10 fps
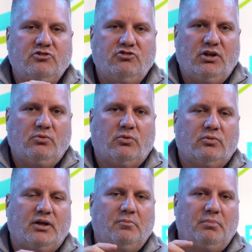general
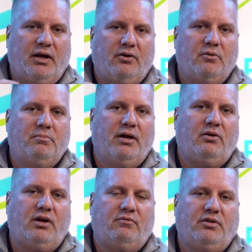get better and better
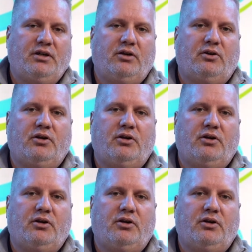every year.